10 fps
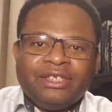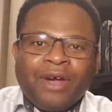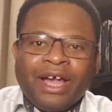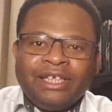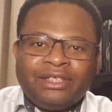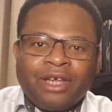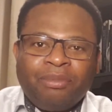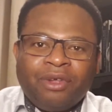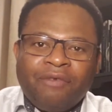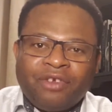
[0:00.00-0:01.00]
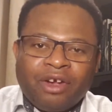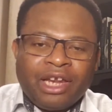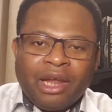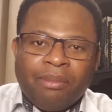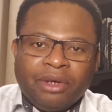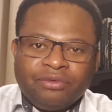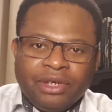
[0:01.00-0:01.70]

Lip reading: So I stopped off talking about